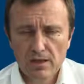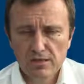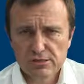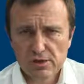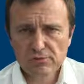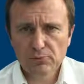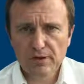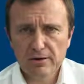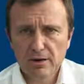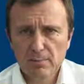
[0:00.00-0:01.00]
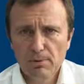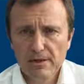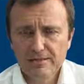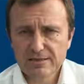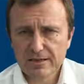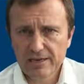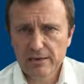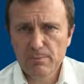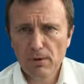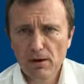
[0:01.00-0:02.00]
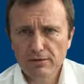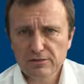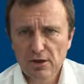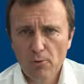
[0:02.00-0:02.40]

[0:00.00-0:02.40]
Software plays a key part